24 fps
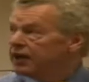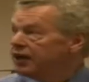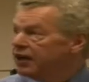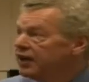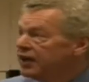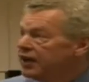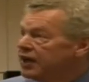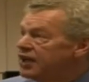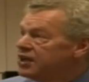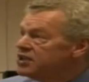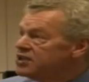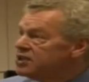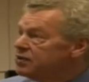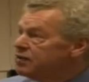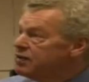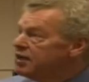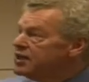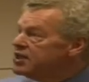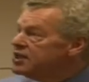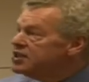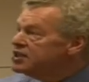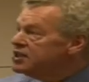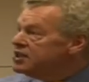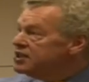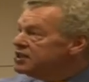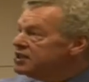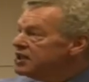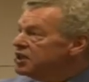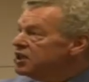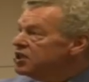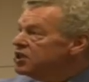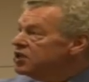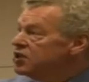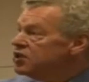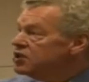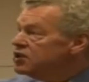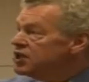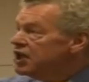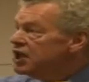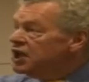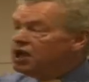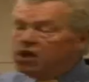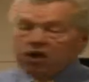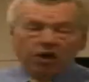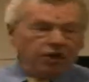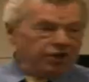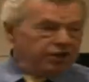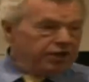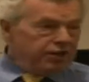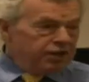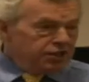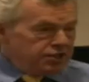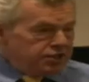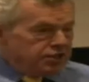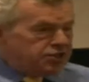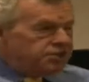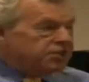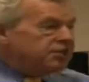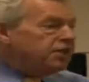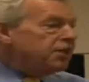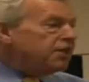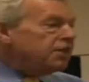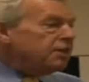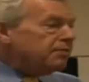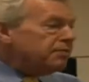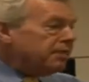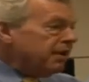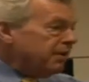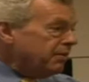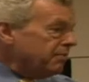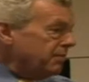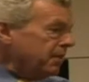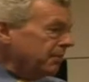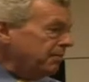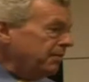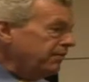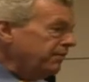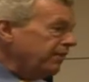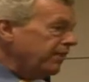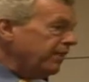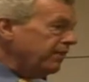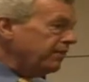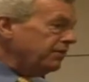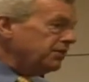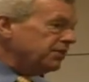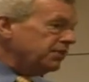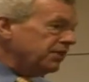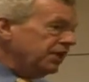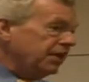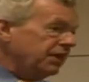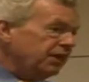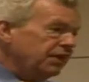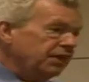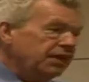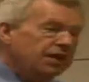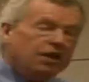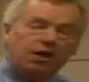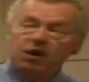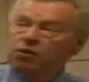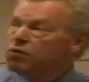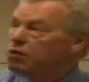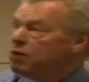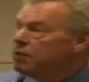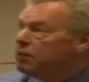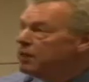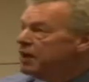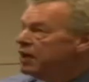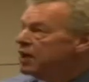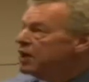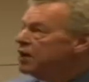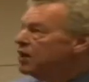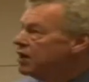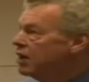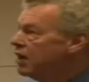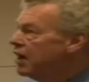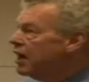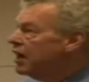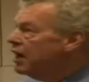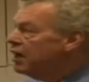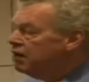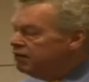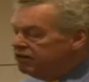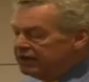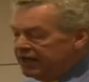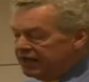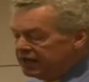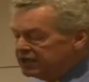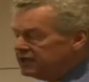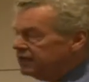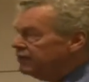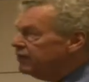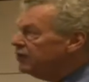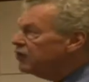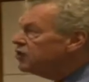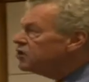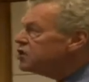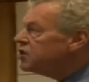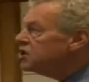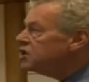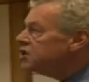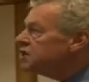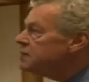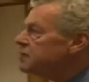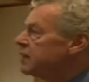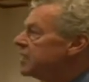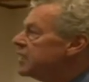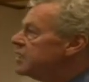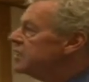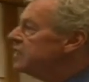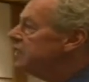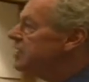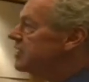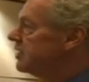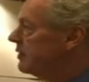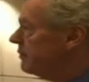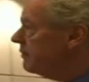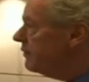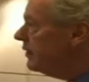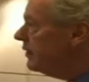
Okay, so when this is using a lot, there is a certain amount, maybe 5%, will be reactive oxygen species.